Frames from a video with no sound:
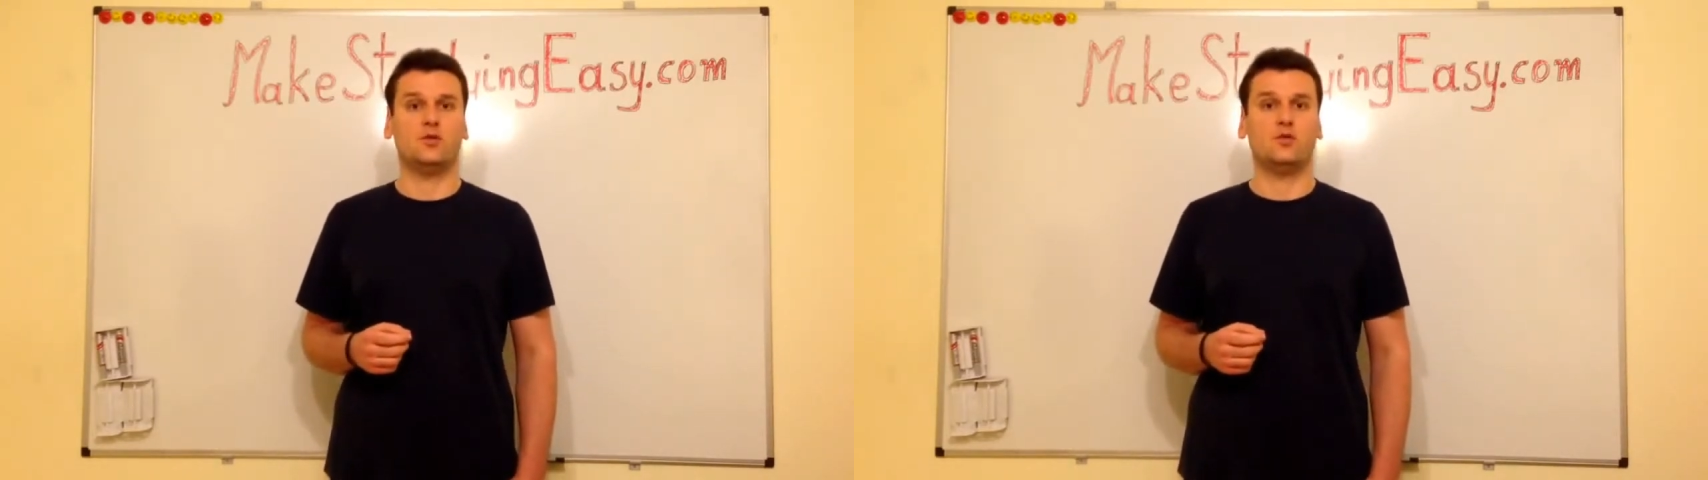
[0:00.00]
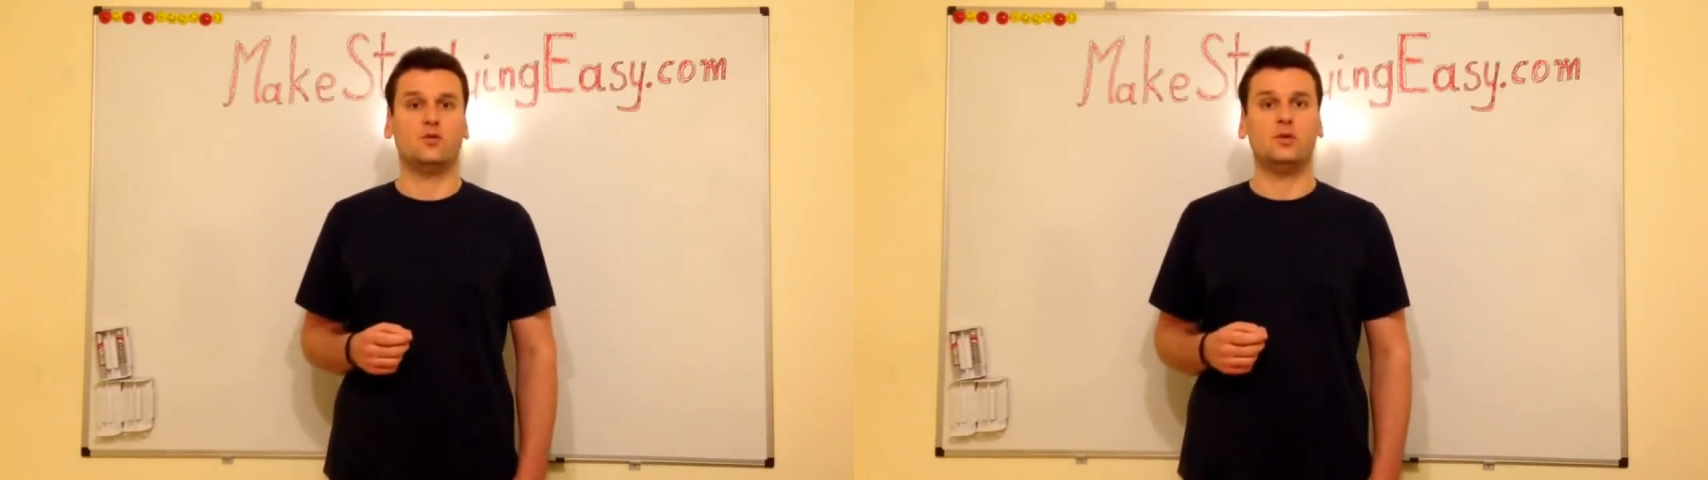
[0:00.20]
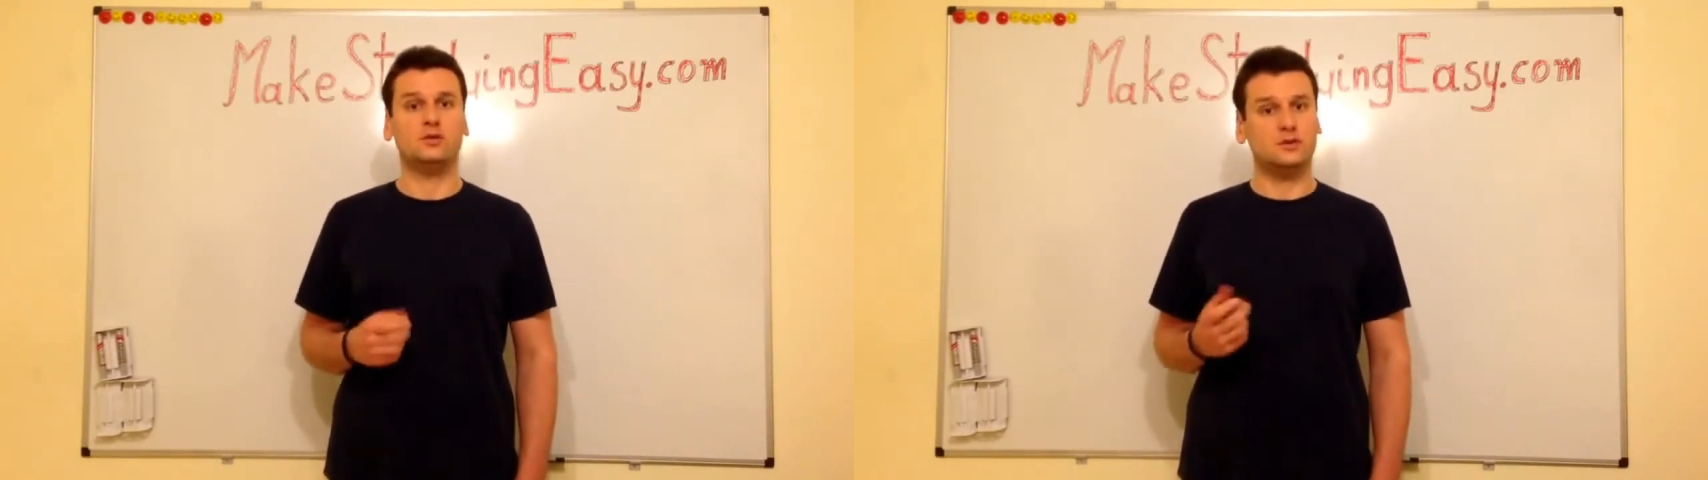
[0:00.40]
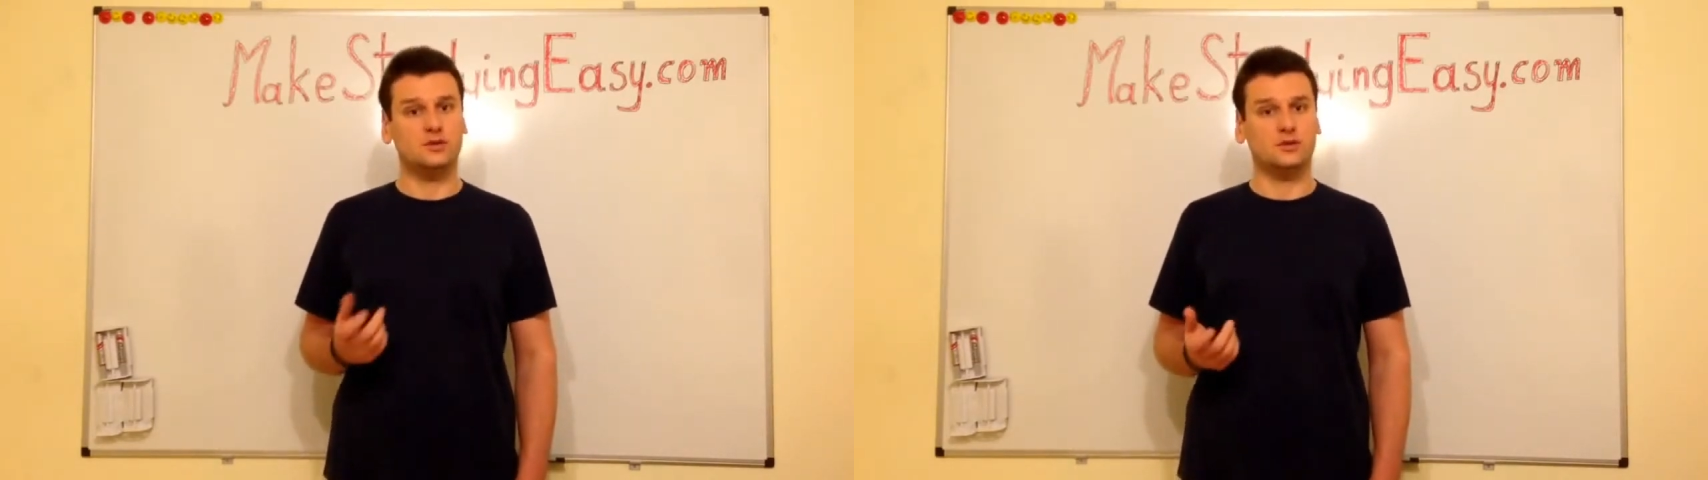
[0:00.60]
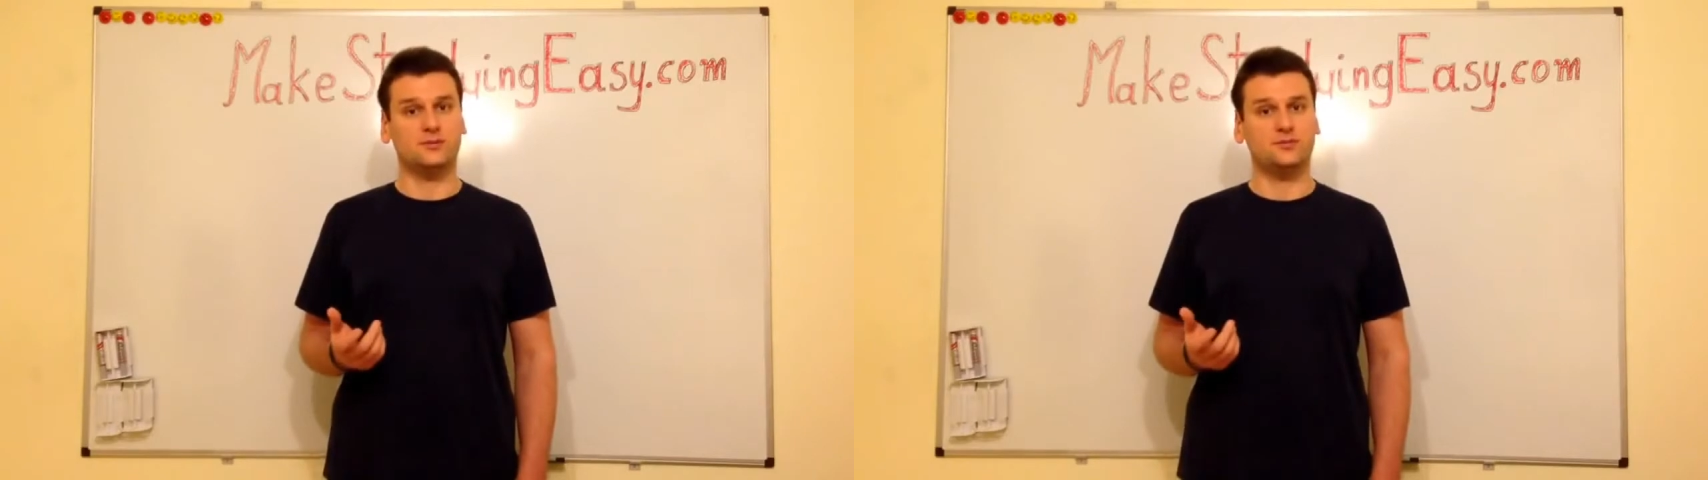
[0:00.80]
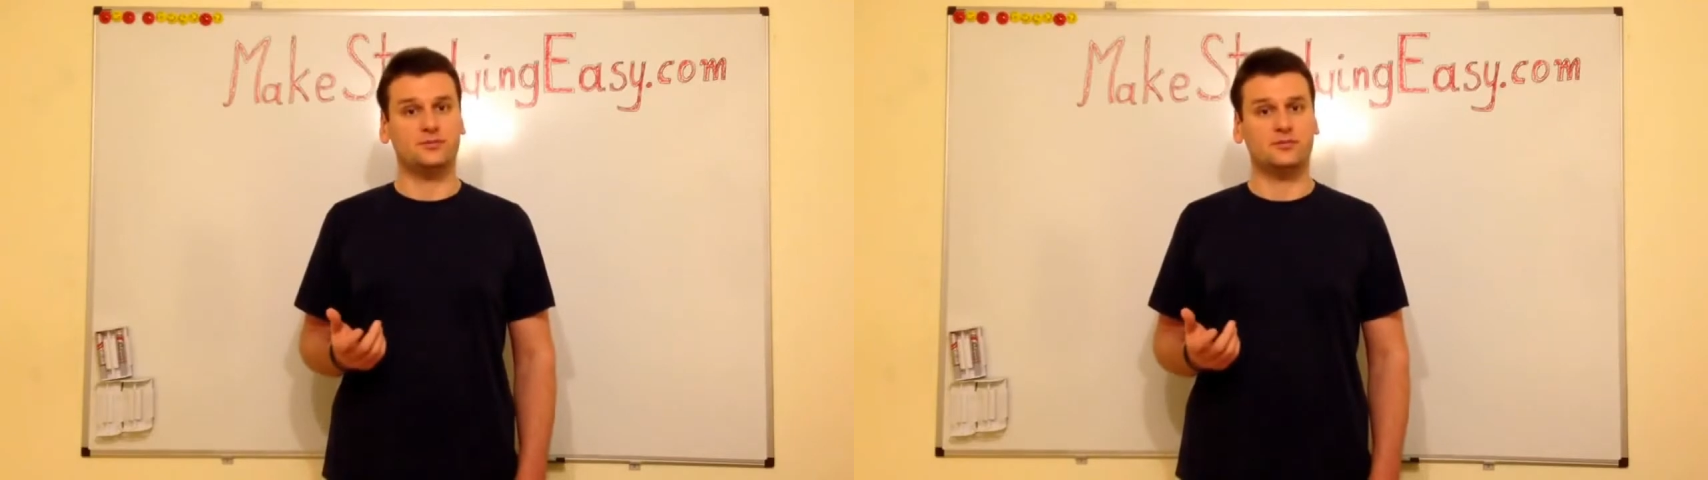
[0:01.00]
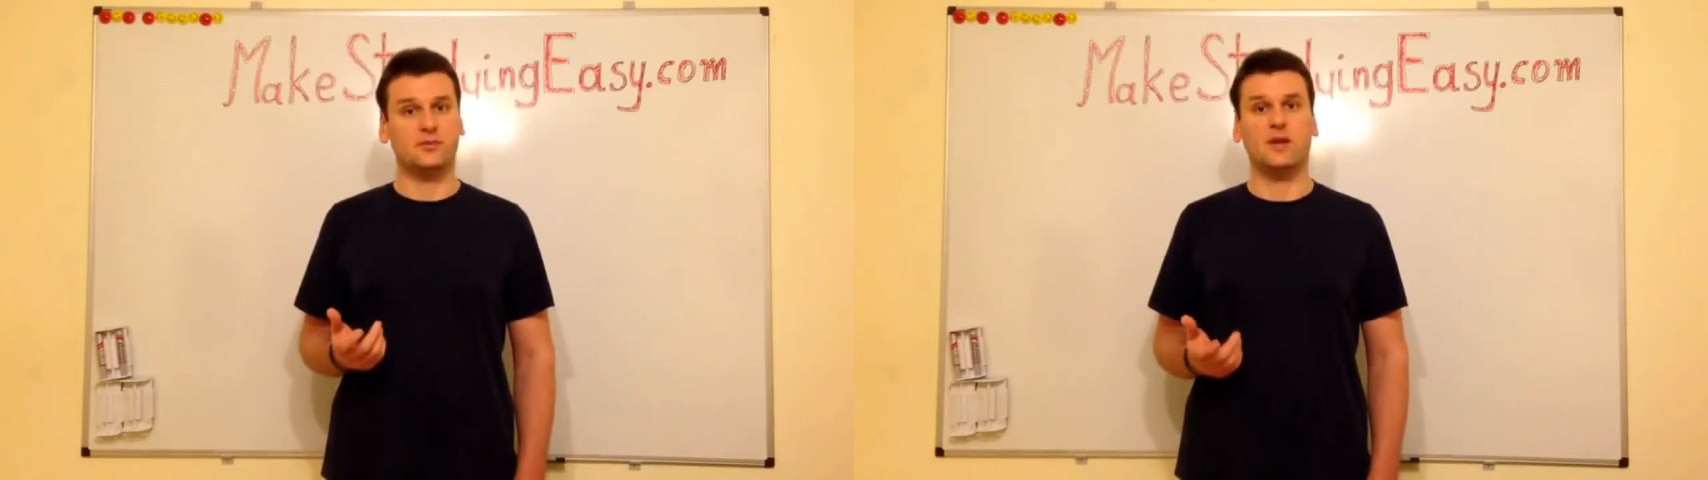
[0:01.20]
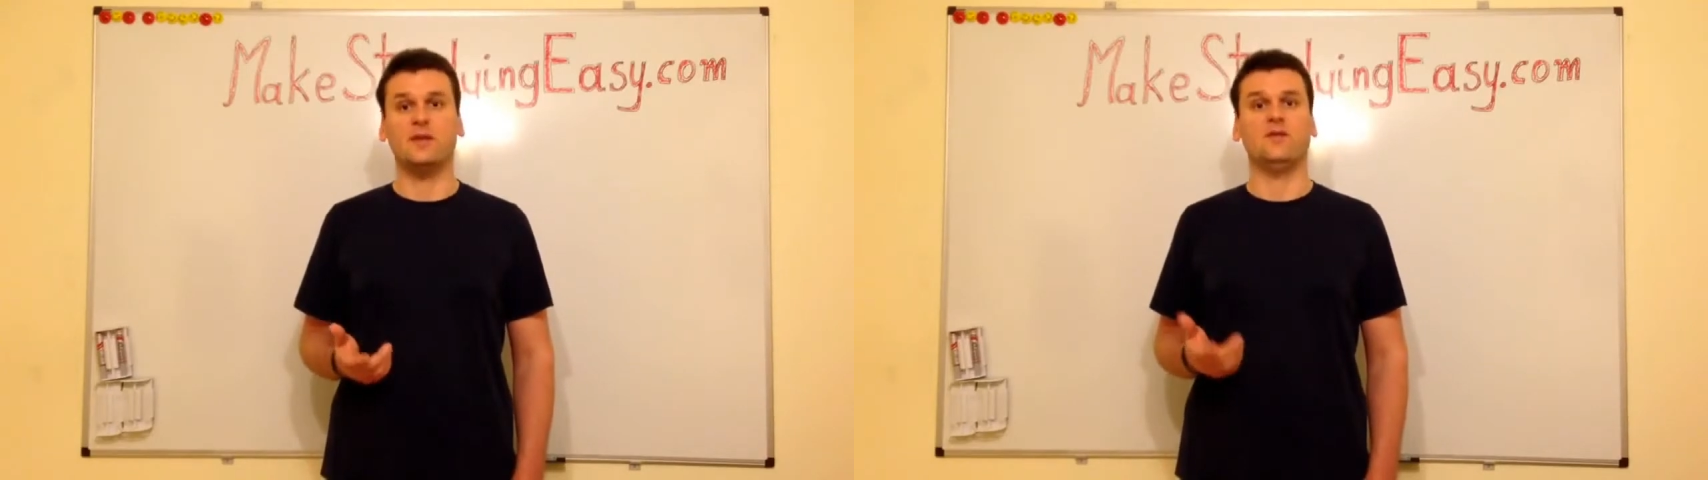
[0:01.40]
what to do?
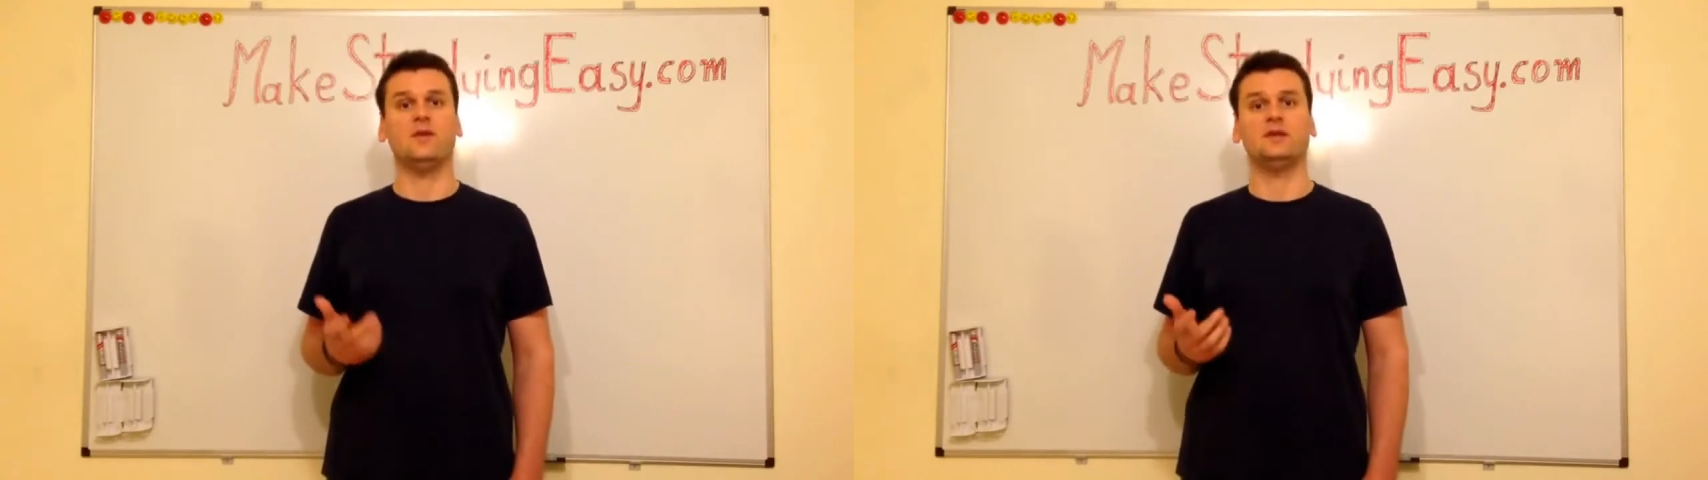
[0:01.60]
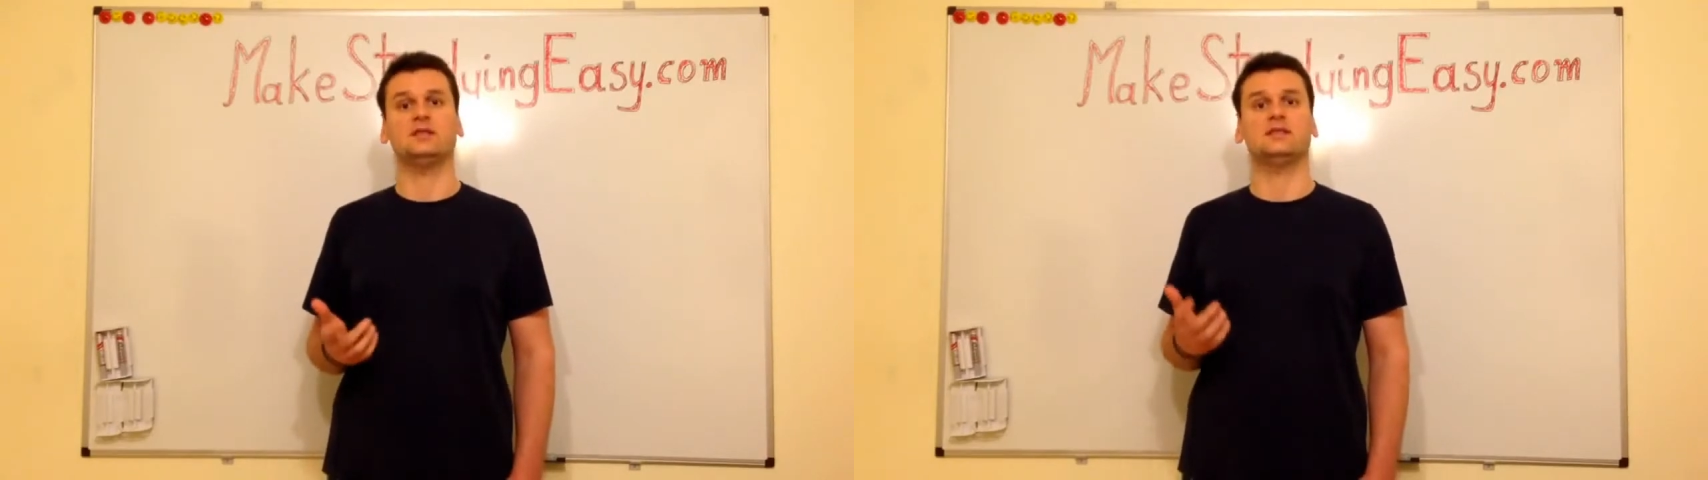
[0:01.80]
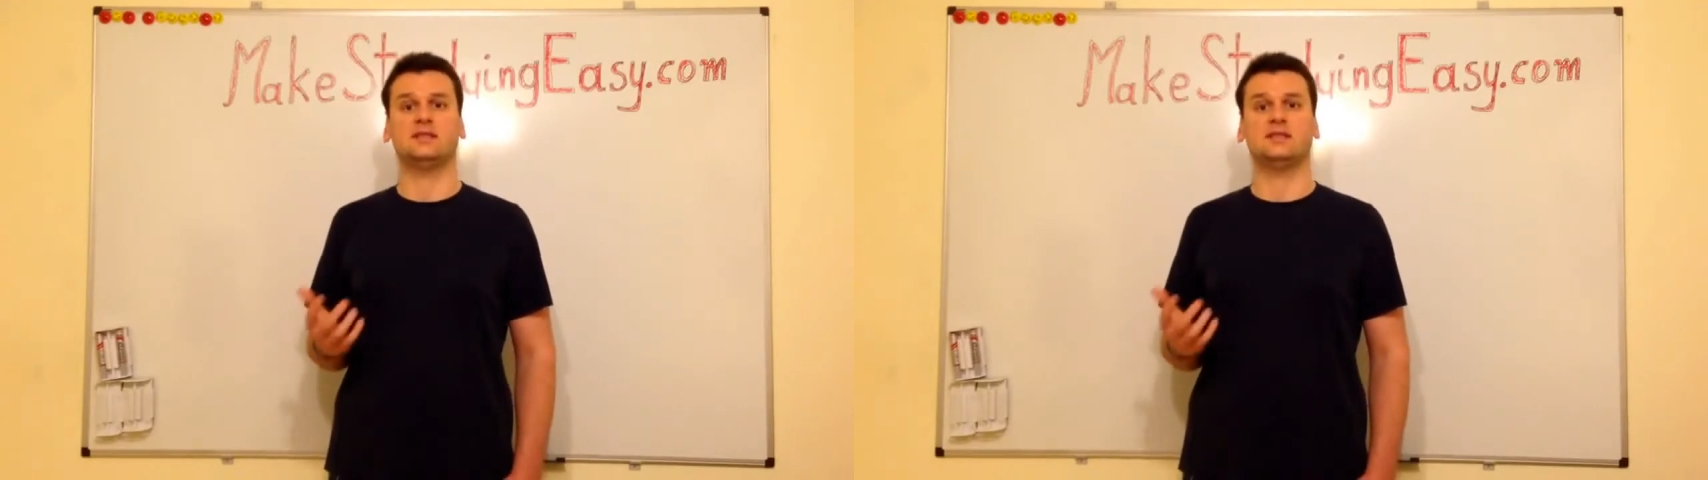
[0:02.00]
The first